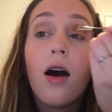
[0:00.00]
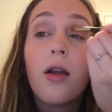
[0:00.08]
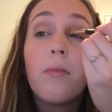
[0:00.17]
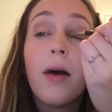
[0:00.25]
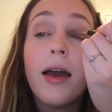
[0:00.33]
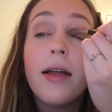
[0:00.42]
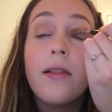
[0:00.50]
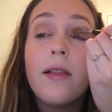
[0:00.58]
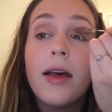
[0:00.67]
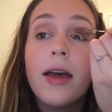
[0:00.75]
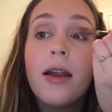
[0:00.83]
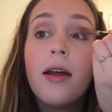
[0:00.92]
On my
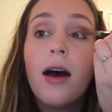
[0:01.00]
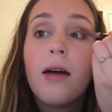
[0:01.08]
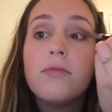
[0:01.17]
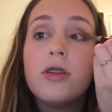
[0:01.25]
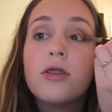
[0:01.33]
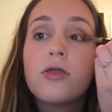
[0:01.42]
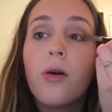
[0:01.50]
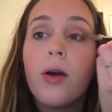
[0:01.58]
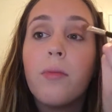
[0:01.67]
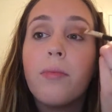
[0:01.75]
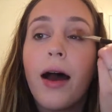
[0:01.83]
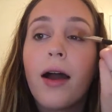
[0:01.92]
lid, I'm just
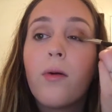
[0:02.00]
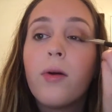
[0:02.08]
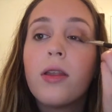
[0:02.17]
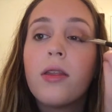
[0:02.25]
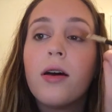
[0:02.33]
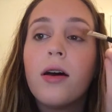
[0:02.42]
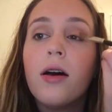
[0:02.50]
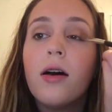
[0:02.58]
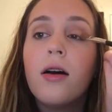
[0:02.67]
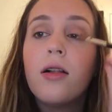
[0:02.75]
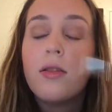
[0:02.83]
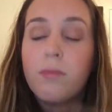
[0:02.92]
going back with the
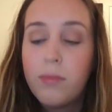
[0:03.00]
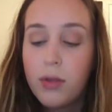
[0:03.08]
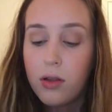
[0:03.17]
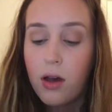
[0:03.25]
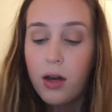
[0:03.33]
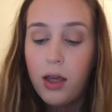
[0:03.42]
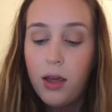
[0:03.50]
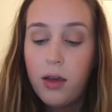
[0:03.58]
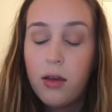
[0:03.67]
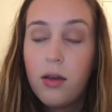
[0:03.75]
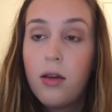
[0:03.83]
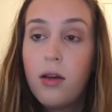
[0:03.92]
Milani
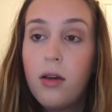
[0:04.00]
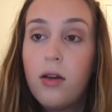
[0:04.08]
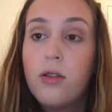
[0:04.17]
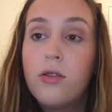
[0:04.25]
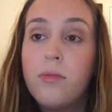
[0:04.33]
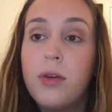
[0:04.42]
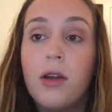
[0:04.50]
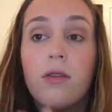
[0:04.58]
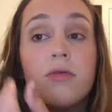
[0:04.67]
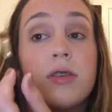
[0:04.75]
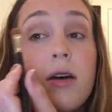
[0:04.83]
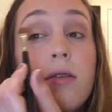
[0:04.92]

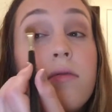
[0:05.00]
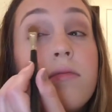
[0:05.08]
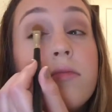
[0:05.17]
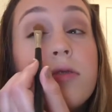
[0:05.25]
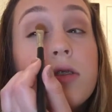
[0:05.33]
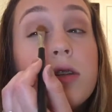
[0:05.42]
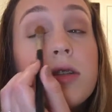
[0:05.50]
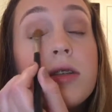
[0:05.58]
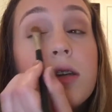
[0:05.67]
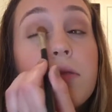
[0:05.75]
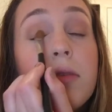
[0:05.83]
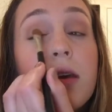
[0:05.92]
Luminoso just to
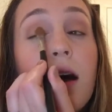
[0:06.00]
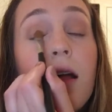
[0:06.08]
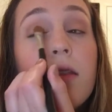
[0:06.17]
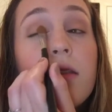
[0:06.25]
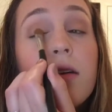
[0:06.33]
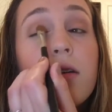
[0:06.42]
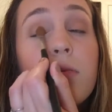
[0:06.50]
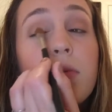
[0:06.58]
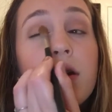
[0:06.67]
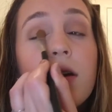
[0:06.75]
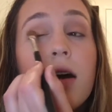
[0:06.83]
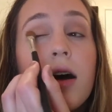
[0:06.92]
give me a little
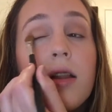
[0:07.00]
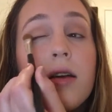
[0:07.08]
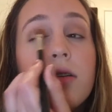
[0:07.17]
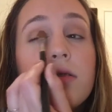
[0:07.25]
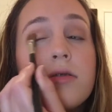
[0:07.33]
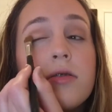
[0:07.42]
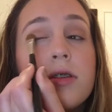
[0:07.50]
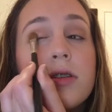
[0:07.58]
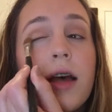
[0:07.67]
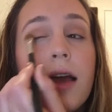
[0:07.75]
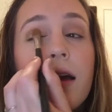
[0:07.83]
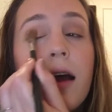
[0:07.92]
bit of color.
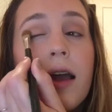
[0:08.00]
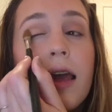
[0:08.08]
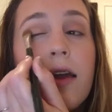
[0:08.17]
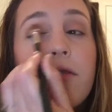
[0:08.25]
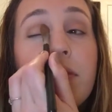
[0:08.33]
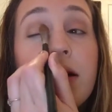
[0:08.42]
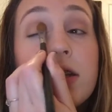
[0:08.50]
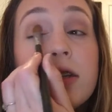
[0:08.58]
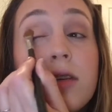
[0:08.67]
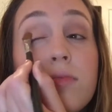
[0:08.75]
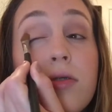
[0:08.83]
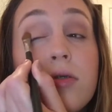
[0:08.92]
Just like I gave my
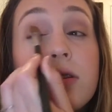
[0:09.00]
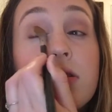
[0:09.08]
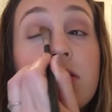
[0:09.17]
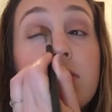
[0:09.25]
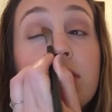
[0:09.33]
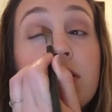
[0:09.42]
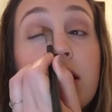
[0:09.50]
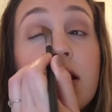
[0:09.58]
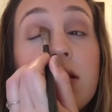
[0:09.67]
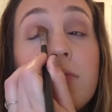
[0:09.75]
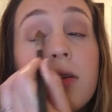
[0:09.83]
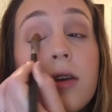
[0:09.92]
cheekbones a little bit of
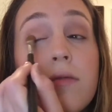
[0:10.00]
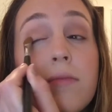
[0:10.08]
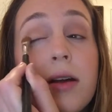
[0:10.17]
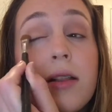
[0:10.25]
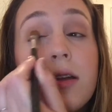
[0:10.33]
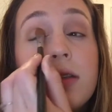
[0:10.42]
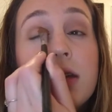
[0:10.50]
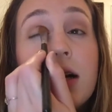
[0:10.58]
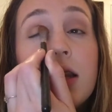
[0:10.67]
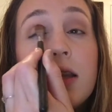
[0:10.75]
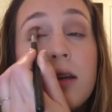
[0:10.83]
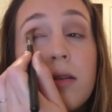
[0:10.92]
color, I'm gonna give my lids
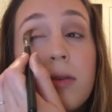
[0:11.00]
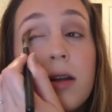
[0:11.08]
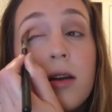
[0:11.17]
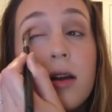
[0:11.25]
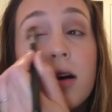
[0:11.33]
a little bit of